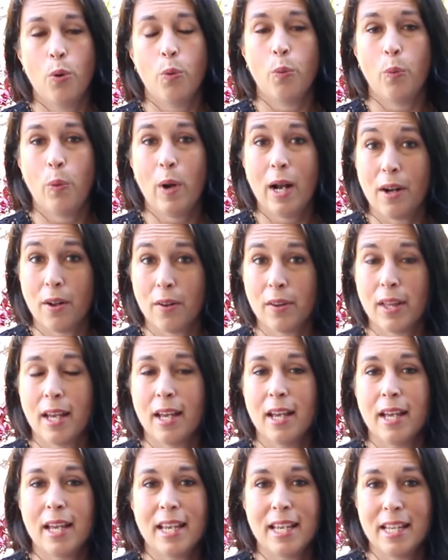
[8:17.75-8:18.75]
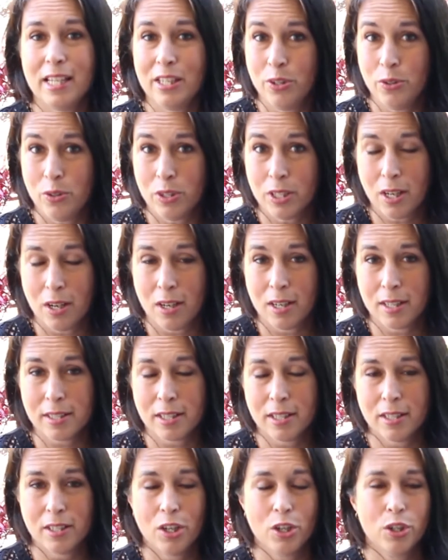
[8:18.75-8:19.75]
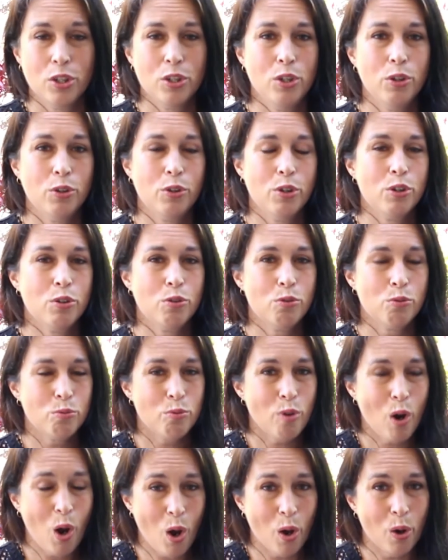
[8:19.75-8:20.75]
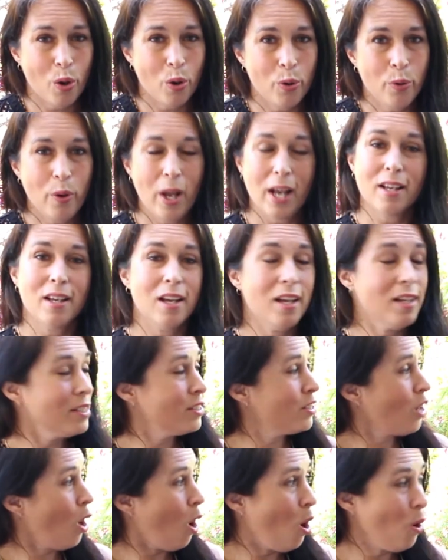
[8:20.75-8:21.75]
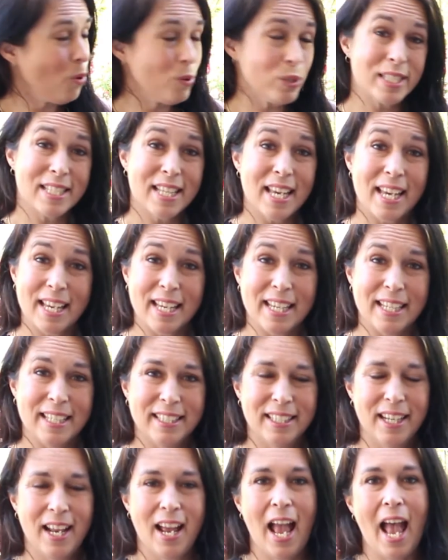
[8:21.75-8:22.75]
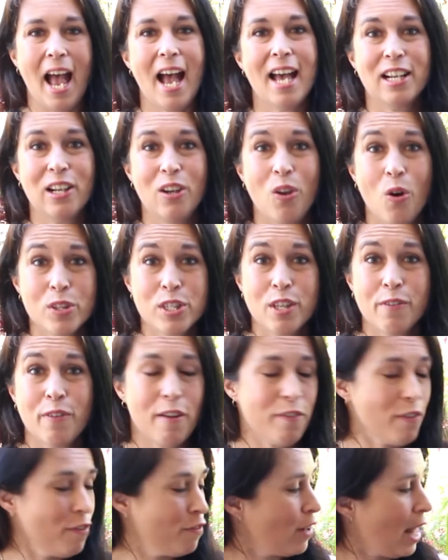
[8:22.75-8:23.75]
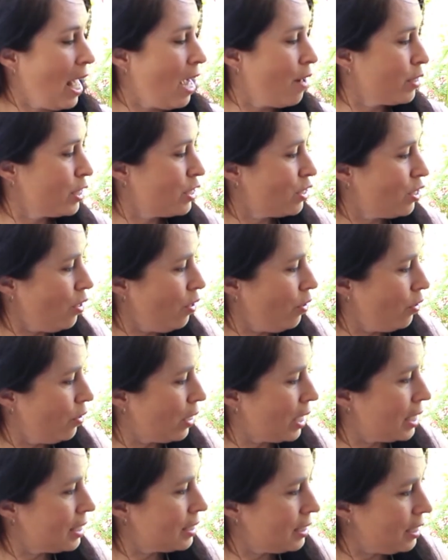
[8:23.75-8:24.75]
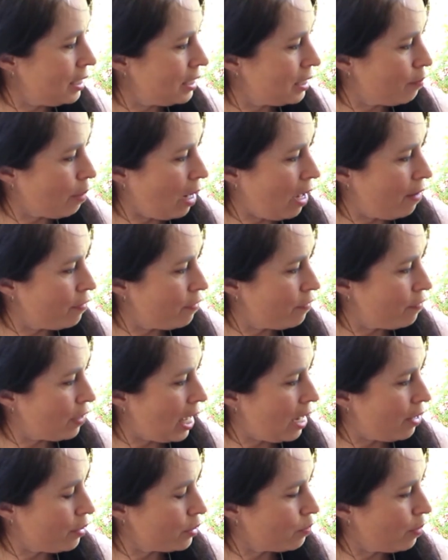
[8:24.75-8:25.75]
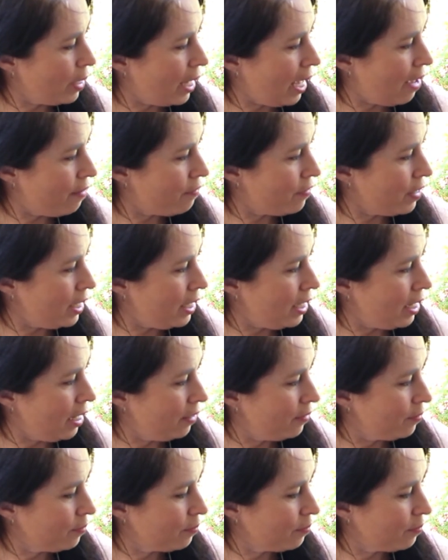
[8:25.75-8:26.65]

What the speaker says: Well, in your garden, you could grow Tulasi and lots of other flowers too. You can see some other flowers we have here.